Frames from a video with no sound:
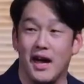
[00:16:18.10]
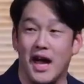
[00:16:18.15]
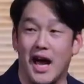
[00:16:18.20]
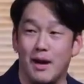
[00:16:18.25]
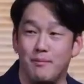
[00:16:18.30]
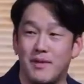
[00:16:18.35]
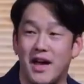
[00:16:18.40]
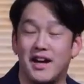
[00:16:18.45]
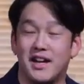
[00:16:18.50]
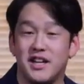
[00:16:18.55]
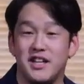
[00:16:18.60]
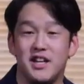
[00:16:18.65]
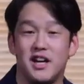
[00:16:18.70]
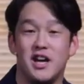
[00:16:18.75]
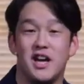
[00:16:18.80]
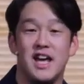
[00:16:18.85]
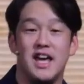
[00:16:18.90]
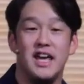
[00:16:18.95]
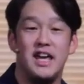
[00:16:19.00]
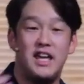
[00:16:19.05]
I'm not gonna
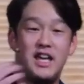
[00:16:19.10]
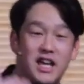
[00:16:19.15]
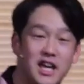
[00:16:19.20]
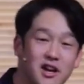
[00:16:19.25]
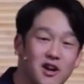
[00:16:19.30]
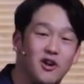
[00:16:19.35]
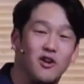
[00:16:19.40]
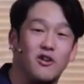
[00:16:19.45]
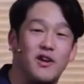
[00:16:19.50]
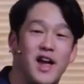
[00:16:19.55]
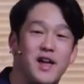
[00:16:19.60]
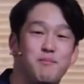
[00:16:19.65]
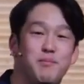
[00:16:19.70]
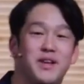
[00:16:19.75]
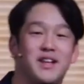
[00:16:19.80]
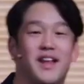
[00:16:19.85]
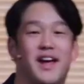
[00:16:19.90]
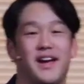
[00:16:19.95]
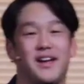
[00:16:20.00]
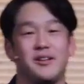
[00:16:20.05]
hear and be
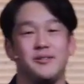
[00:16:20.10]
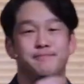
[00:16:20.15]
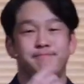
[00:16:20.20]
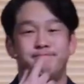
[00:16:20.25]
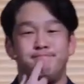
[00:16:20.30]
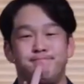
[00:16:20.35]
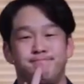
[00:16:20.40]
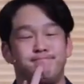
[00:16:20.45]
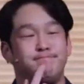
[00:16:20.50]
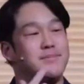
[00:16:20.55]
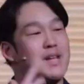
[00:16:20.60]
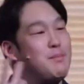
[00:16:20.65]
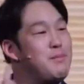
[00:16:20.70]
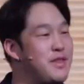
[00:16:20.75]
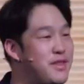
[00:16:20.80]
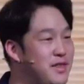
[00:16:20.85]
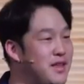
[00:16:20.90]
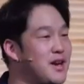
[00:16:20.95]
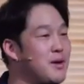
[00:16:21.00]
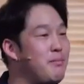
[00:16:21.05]
like, hmm, let me
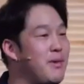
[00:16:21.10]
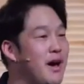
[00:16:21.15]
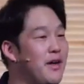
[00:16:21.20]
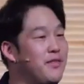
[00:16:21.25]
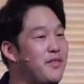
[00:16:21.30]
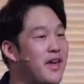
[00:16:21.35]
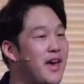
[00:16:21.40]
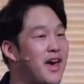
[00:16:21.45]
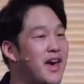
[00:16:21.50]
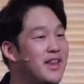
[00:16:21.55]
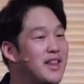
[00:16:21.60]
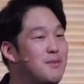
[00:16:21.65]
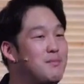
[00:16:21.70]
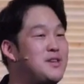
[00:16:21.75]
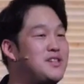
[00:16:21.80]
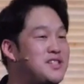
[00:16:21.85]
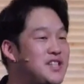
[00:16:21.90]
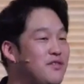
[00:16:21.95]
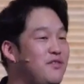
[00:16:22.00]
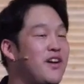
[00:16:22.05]
think about that. Let me
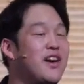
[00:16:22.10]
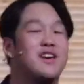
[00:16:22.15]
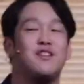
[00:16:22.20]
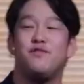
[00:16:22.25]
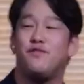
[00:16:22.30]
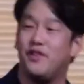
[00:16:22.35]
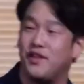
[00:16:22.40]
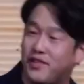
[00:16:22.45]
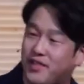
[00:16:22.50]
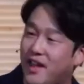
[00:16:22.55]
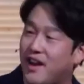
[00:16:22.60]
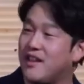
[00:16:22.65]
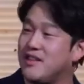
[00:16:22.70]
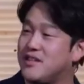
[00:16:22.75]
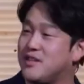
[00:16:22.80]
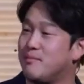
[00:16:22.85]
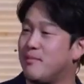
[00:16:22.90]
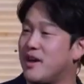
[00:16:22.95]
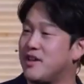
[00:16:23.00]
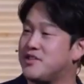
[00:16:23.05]
see if I can fit that
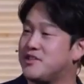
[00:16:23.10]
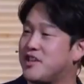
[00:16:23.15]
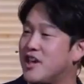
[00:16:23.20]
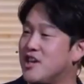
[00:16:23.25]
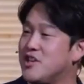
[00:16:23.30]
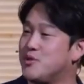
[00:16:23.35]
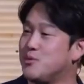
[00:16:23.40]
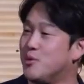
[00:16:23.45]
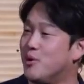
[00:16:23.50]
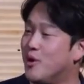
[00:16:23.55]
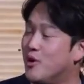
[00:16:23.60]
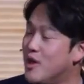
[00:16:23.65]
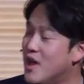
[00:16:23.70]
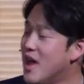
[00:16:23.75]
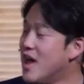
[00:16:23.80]
into my schedule.